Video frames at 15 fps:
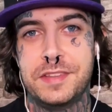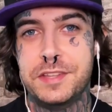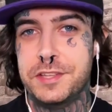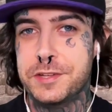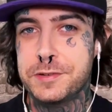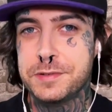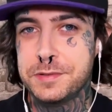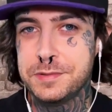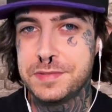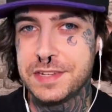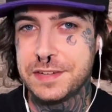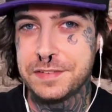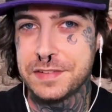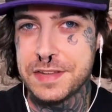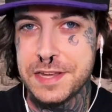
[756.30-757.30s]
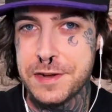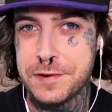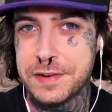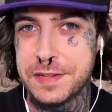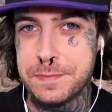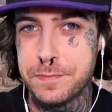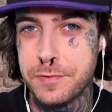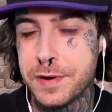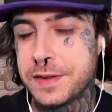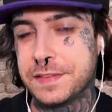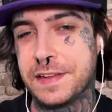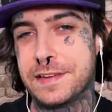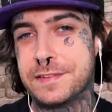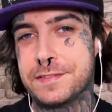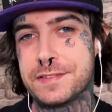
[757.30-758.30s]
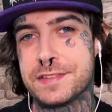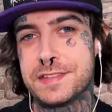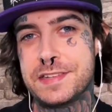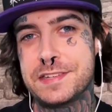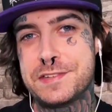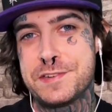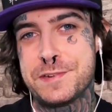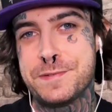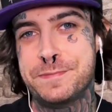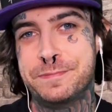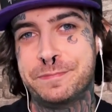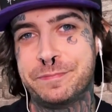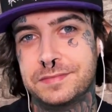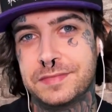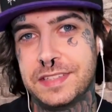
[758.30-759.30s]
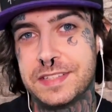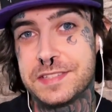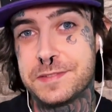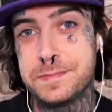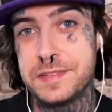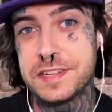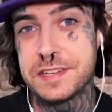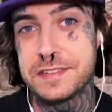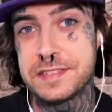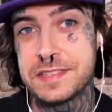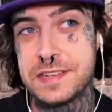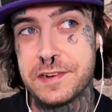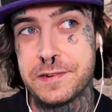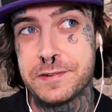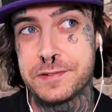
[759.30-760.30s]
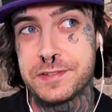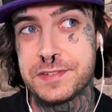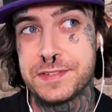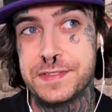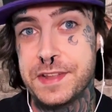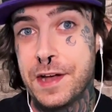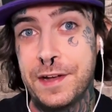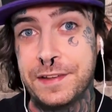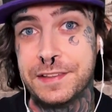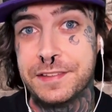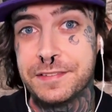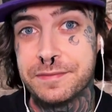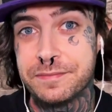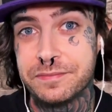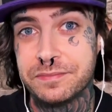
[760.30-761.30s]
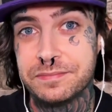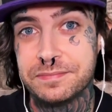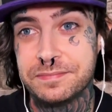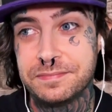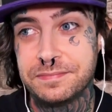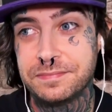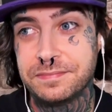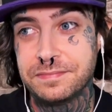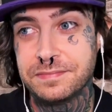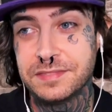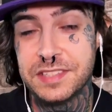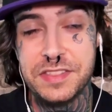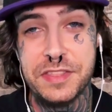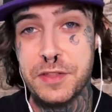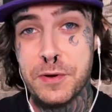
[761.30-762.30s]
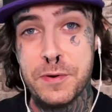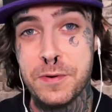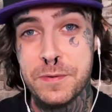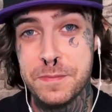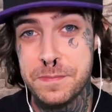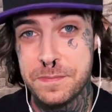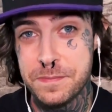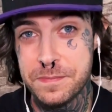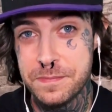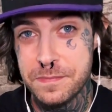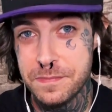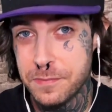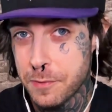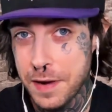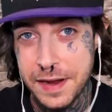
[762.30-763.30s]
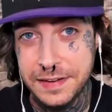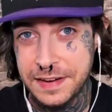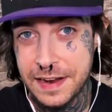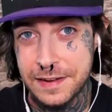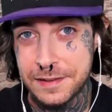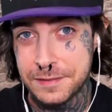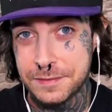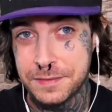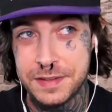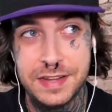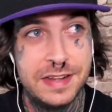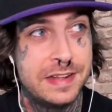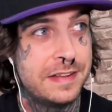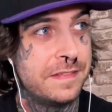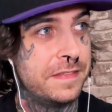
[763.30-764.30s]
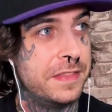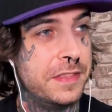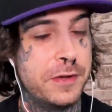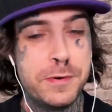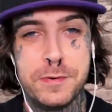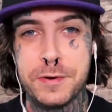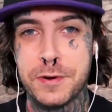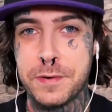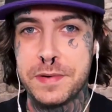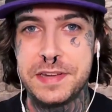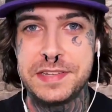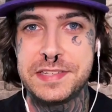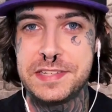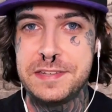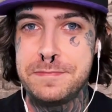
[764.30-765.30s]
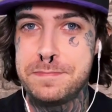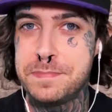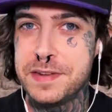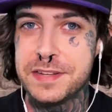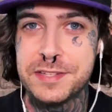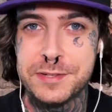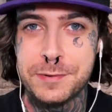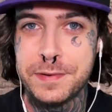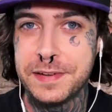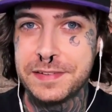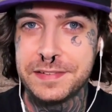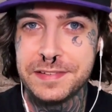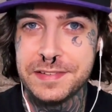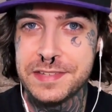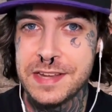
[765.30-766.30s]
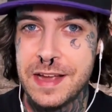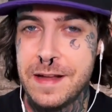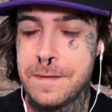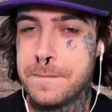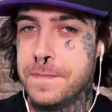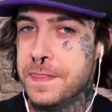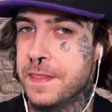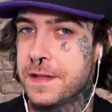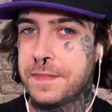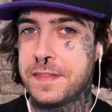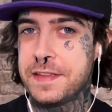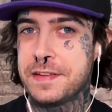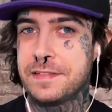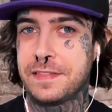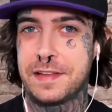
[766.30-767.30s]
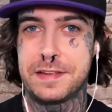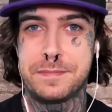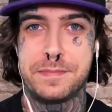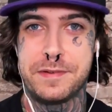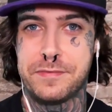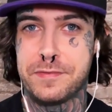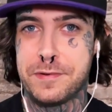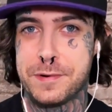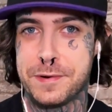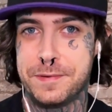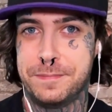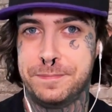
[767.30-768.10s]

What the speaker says: You didn't hear any breakdowns, did you? It's because there's none. No breakdown, no crazy pig squeals, nothing like before.